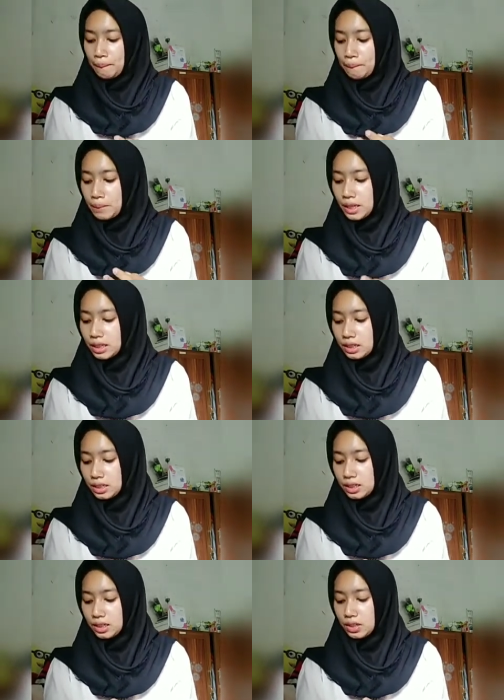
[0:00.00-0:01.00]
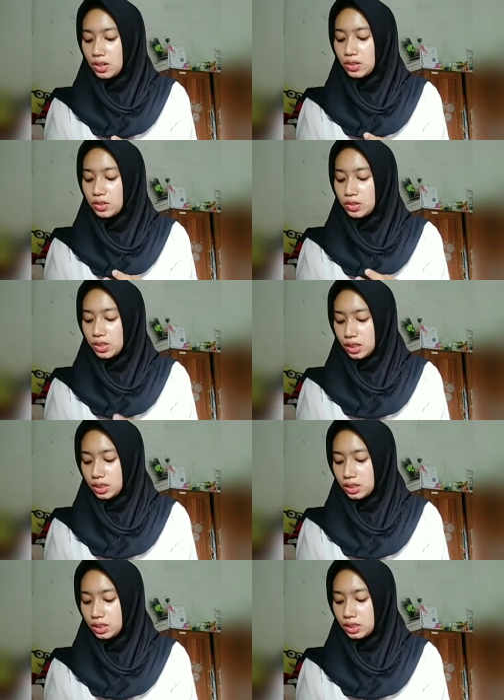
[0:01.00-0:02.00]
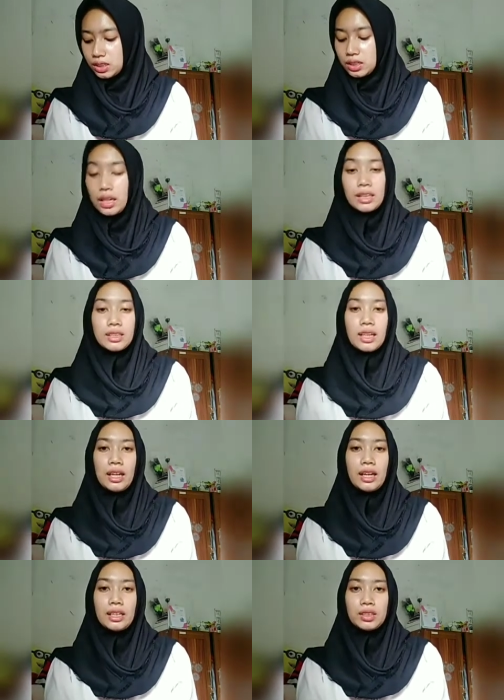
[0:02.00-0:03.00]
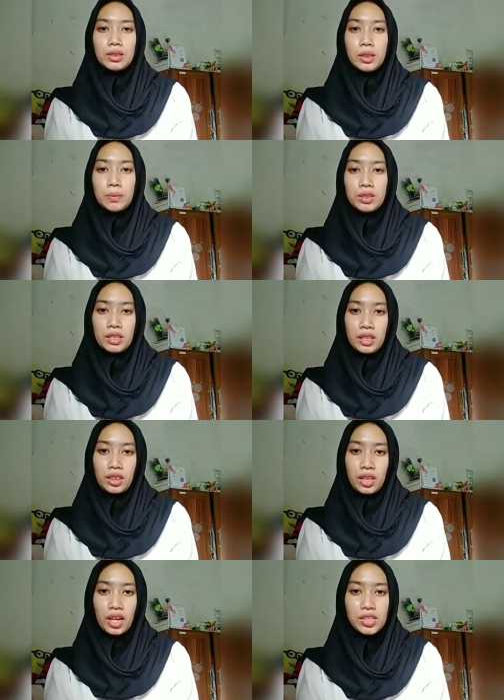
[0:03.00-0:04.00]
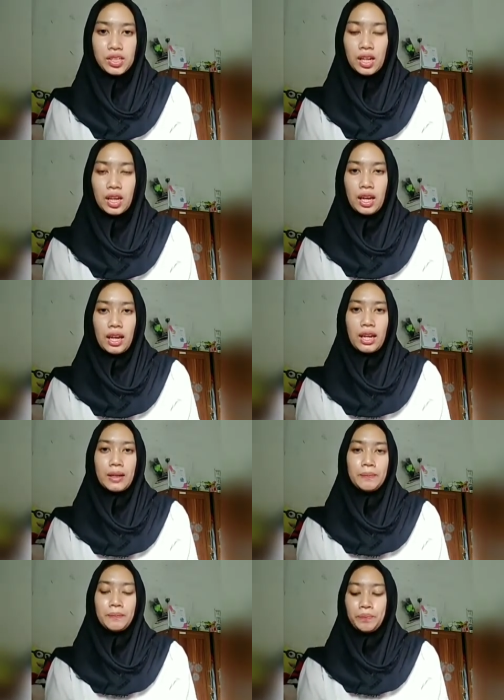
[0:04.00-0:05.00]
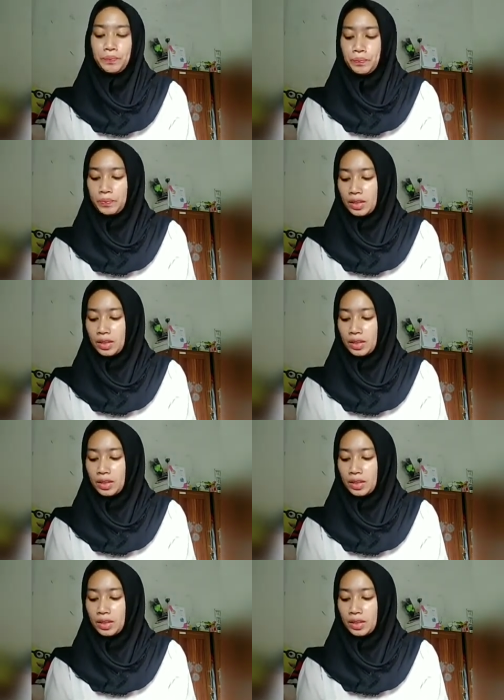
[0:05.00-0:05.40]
make a conclusion the data into the percentage, and